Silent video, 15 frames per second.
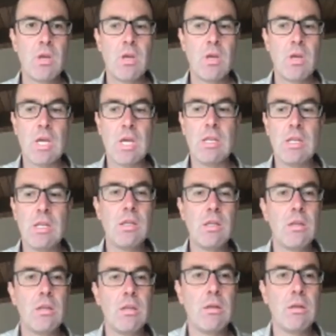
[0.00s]
And
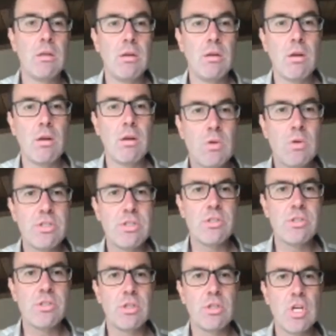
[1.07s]
our results
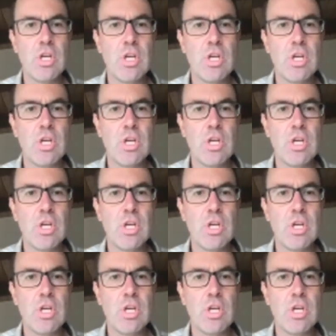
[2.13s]
suggest